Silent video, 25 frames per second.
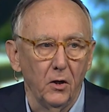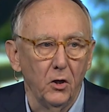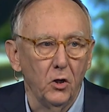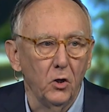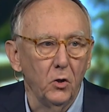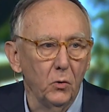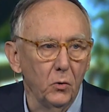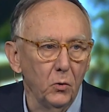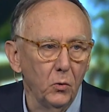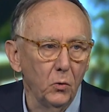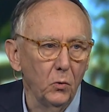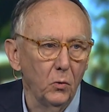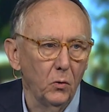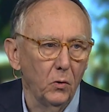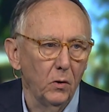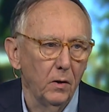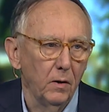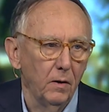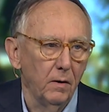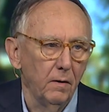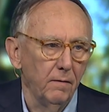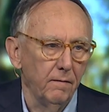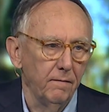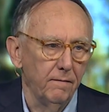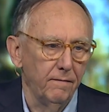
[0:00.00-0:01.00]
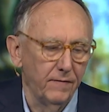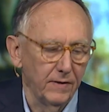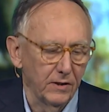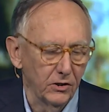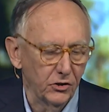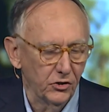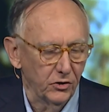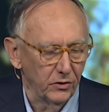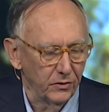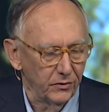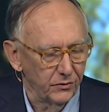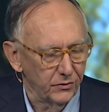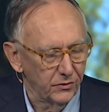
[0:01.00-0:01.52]
new
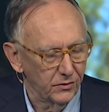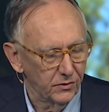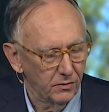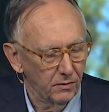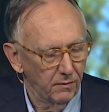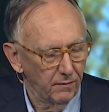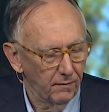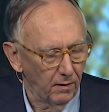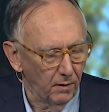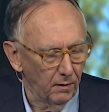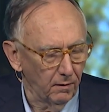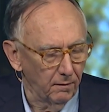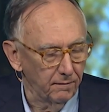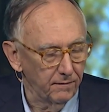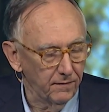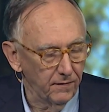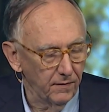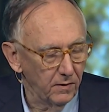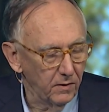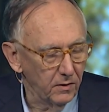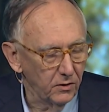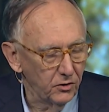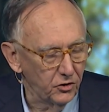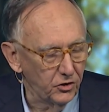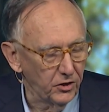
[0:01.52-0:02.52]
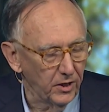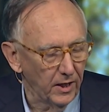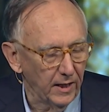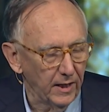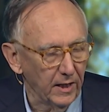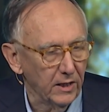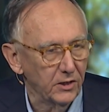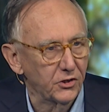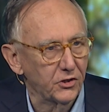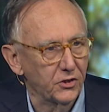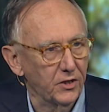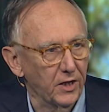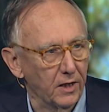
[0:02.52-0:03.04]
visions of
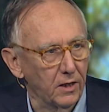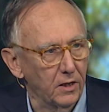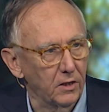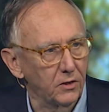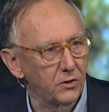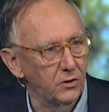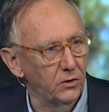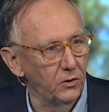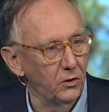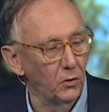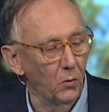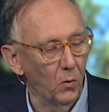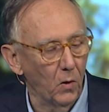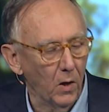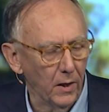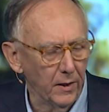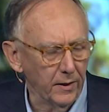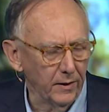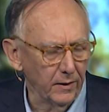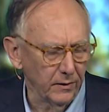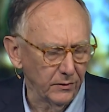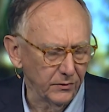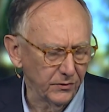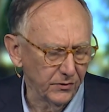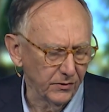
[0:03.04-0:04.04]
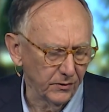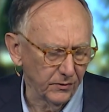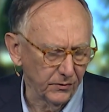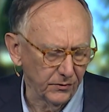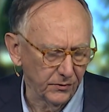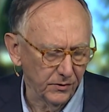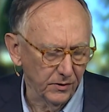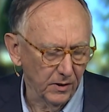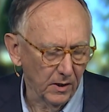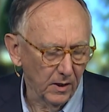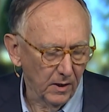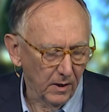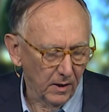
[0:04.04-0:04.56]
GIS data to new audiences.